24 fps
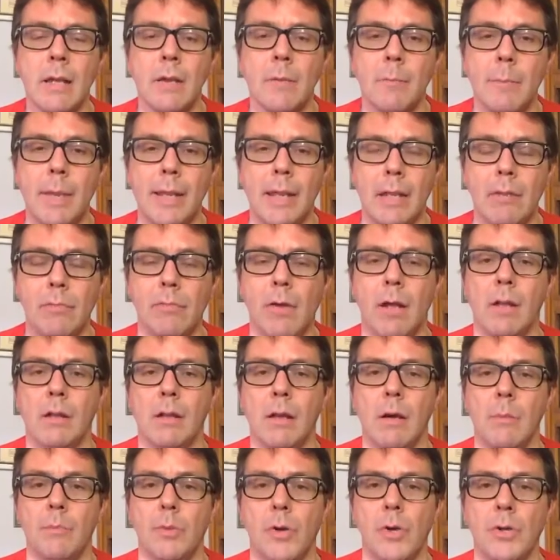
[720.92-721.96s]
making Final
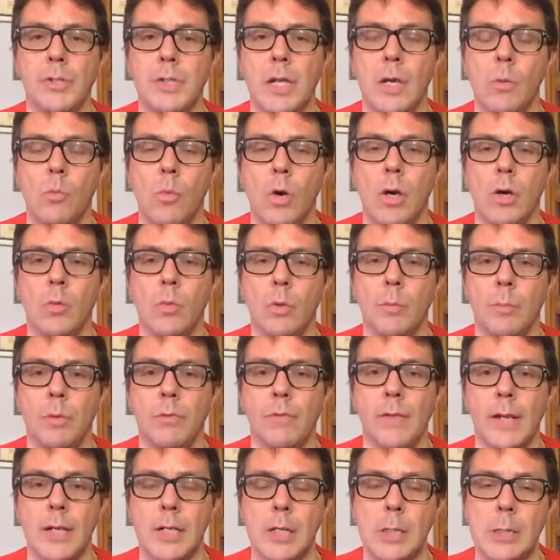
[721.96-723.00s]
Cut Pro 10 work with
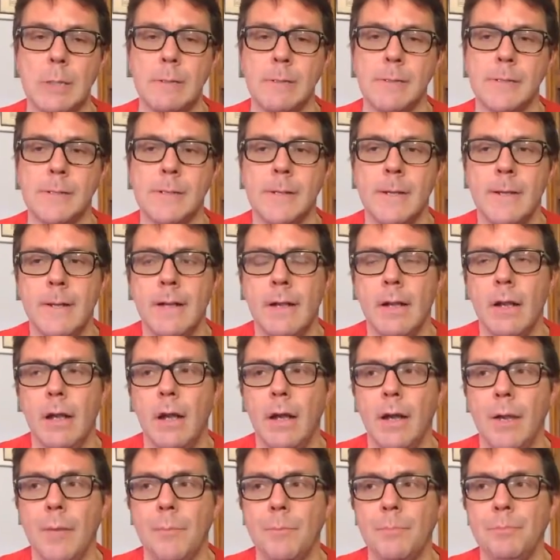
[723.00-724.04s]
professionals.
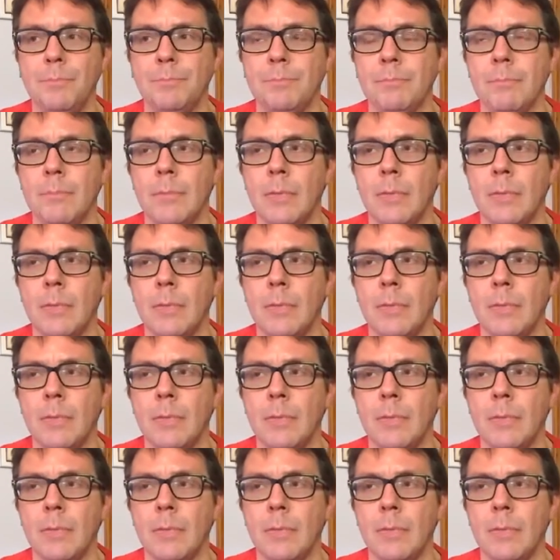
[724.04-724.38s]
And